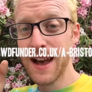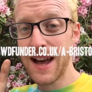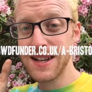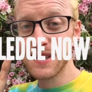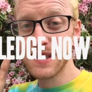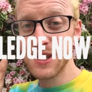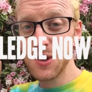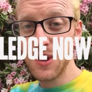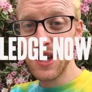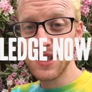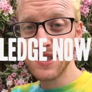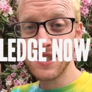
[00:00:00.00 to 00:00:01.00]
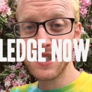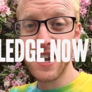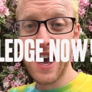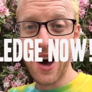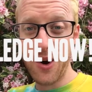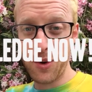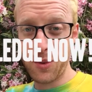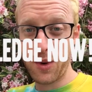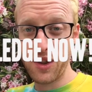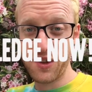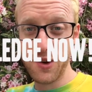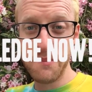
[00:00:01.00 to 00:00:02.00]
and do it now
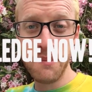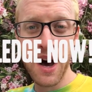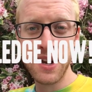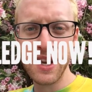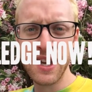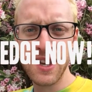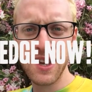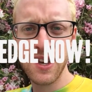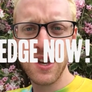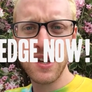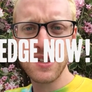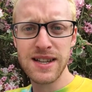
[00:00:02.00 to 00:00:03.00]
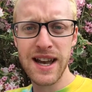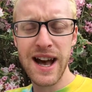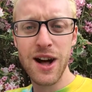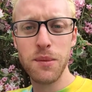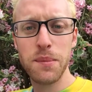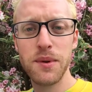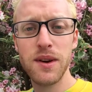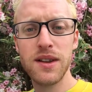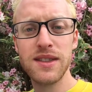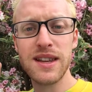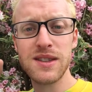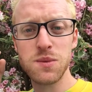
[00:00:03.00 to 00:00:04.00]
with your money to help
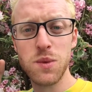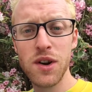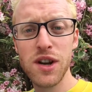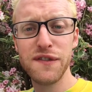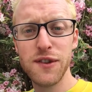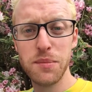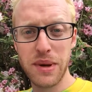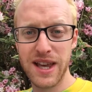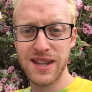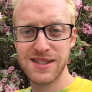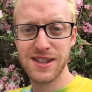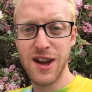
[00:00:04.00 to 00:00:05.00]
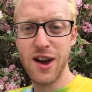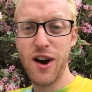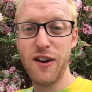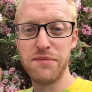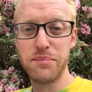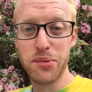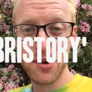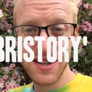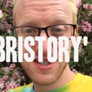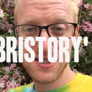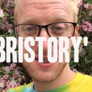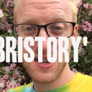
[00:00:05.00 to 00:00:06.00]
this wonderful piece of
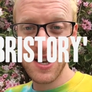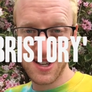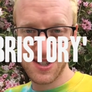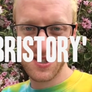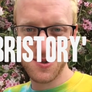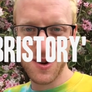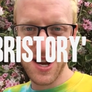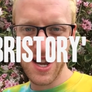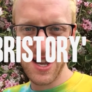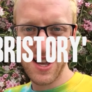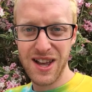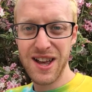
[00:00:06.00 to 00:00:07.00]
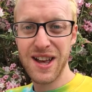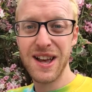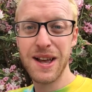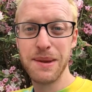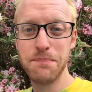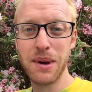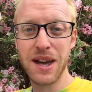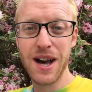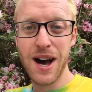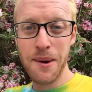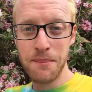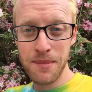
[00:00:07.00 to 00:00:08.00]
Bristol history
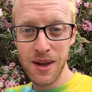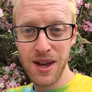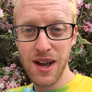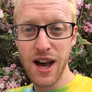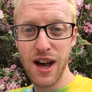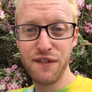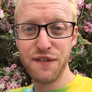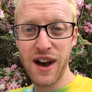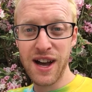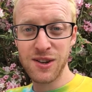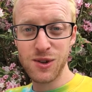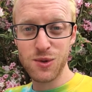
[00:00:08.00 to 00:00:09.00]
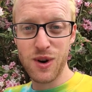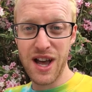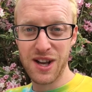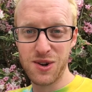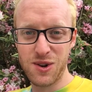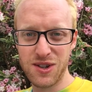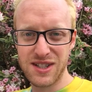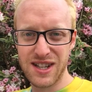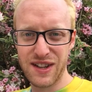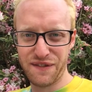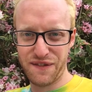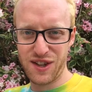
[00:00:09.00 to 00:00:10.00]
become a vinyl record
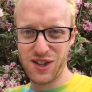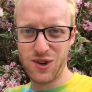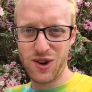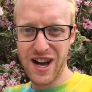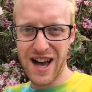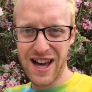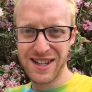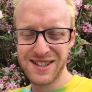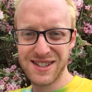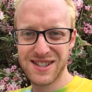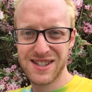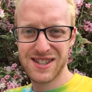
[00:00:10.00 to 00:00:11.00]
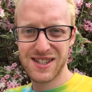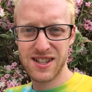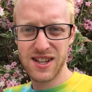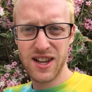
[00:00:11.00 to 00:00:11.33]
for your hands